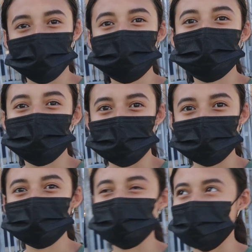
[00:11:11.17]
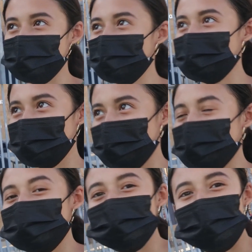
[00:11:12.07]
ten to four, by the way.
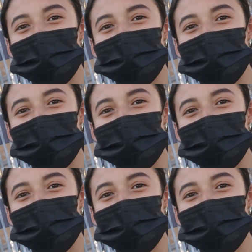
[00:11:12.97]
So